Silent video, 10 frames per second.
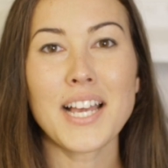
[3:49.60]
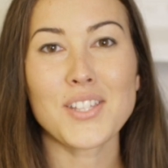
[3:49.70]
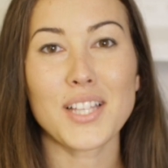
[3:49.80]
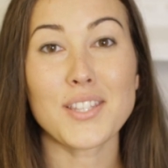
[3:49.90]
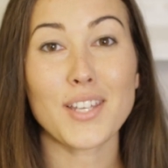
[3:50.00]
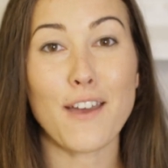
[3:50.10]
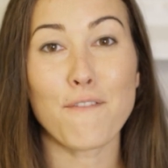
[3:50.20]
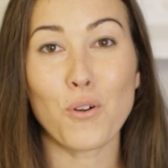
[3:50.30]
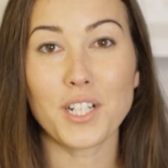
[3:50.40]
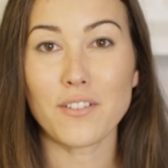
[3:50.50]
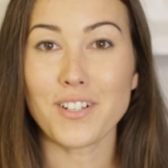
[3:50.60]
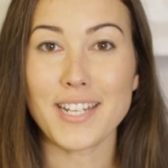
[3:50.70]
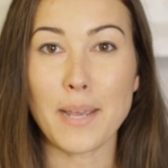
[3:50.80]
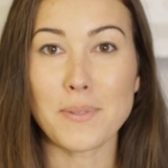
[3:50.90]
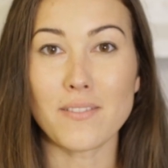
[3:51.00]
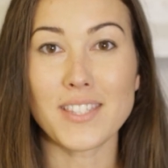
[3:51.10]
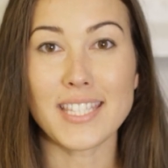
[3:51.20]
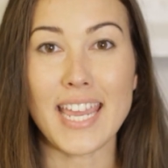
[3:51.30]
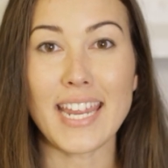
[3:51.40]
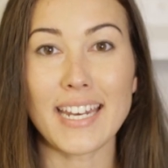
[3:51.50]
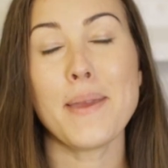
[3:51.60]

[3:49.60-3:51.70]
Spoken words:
So let's look at 4 different types of stain: